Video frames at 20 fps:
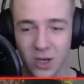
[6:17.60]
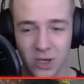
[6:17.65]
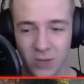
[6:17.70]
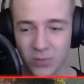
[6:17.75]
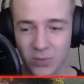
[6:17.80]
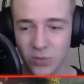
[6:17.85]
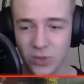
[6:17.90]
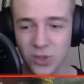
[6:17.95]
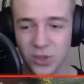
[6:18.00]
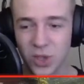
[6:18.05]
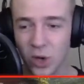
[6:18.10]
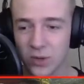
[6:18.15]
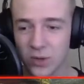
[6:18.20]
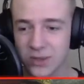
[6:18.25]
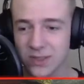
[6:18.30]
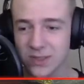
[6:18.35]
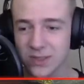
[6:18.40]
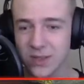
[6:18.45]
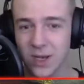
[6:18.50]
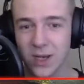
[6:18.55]

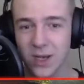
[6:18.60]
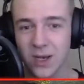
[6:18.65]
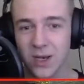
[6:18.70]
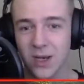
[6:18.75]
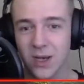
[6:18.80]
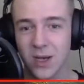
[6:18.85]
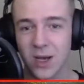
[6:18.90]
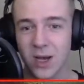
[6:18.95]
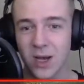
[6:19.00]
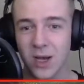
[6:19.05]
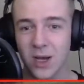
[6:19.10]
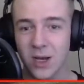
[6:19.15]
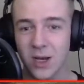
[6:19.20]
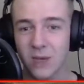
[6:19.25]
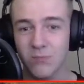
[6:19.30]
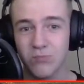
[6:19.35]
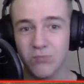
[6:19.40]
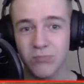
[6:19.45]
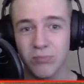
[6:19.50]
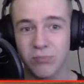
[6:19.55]
shots,
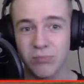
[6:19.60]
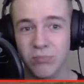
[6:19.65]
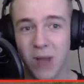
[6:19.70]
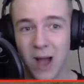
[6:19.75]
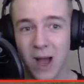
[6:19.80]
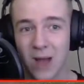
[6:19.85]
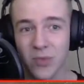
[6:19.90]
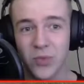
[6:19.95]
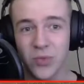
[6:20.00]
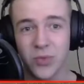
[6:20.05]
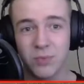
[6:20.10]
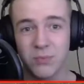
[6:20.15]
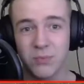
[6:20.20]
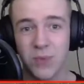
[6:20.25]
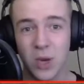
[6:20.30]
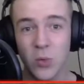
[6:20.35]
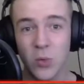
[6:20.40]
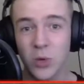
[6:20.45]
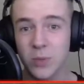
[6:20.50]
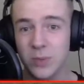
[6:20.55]
and
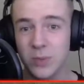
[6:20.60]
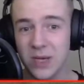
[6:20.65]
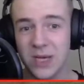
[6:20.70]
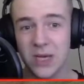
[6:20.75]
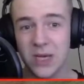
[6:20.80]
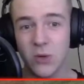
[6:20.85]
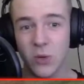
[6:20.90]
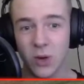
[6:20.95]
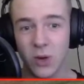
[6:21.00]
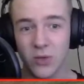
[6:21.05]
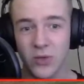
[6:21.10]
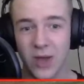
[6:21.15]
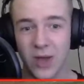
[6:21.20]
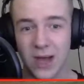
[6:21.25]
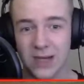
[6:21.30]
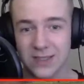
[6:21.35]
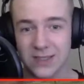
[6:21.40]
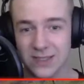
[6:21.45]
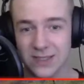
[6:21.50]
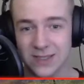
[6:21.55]
they would be equal on
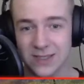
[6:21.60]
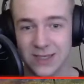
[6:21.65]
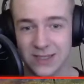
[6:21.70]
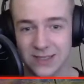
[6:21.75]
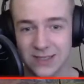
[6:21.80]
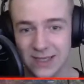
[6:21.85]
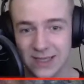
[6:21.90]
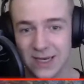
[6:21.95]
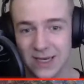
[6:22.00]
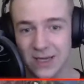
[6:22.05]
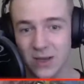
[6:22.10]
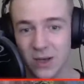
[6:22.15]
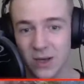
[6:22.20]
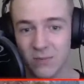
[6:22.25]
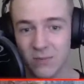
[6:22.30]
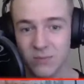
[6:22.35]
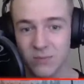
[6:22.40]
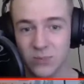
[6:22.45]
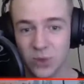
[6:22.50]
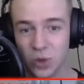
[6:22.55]
tanks. As you can see, the
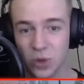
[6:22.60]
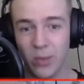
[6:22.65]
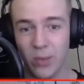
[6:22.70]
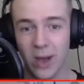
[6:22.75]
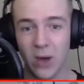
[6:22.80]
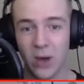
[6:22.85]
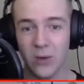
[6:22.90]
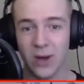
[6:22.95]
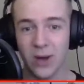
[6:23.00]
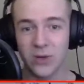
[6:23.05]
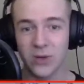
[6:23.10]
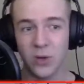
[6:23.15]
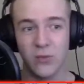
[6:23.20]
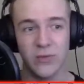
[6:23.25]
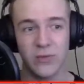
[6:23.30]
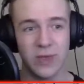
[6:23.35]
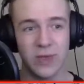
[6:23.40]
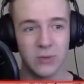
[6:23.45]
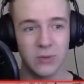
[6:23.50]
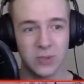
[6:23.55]
Super Hellcat over
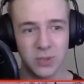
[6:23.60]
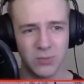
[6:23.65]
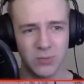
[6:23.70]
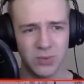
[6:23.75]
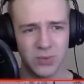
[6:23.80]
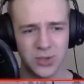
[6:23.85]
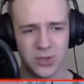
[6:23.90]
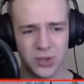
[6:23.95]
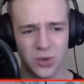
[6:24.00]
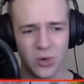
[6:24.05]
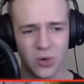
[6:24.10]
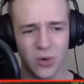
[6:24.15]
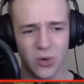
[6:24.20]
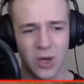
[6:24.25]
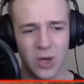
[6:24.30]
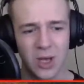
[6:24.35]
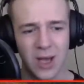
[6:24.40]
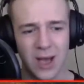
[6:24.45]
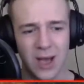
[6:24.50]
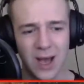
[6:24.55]
there, which I'm pretty sure
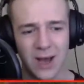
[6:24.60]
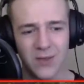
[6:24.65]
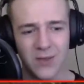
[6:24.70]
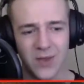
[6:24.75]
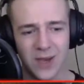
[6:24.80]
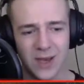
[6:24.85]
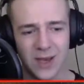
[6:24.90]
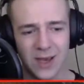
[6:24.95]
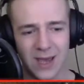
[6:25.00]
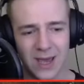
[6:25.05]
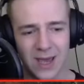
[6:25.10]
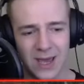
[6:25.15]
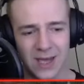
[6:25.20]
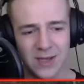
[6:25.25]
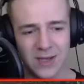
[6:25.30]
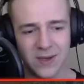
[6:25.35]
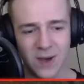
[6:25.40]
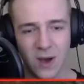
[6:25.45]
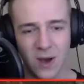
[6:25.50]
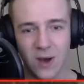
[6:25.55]
Adek
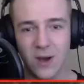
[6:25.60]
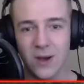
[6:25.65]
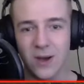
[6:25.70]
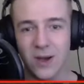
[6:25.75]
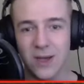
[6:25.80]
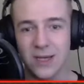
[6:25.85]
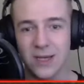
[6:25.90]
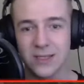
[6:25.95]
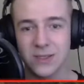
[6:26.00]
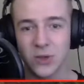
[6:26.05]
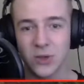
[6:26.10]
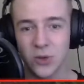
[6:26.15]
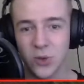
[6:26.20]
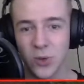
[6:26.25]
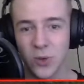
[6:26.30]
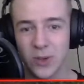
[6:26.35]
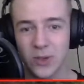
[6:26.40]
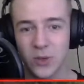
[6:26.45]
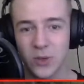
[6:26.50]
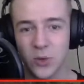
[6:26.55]
hit earlier, is on
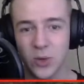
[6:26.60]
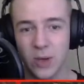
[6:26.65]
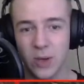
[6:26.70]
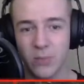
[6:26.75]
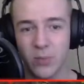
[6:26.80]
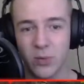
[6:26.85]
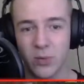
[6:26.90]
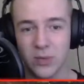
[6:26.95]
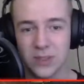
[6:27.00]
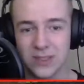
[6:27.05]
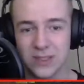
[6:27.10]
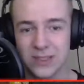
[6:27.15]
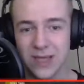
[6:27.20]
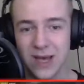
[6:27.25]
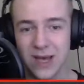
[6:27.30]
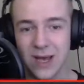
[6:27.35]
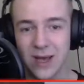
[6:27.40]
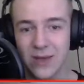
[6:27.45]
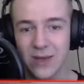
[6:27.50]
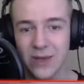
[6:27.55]
22 hit points.
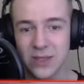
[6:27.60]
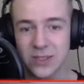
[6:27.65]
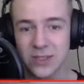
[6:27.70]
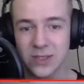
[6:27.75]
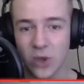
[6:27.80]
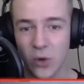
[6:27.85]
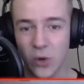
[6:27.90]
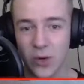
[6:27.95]
This Skoda